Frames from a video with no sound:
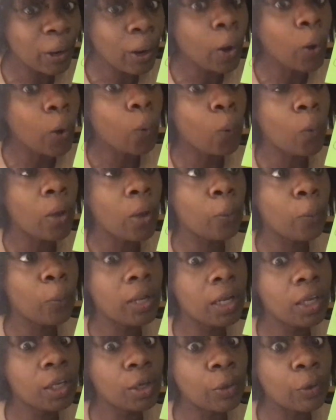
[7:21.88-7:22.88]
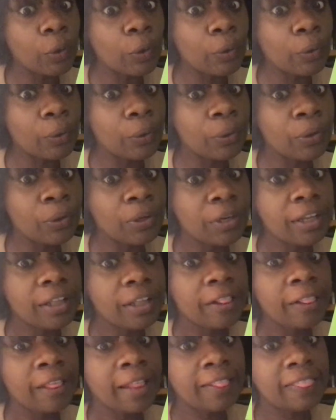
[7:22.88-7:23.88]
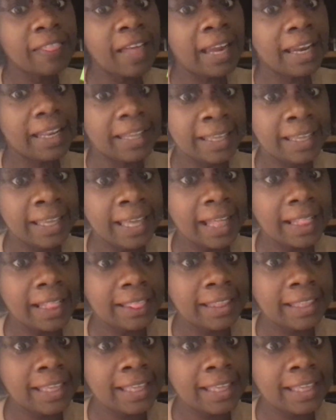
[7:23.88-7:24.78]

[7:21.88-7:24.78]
when we learned that that E at the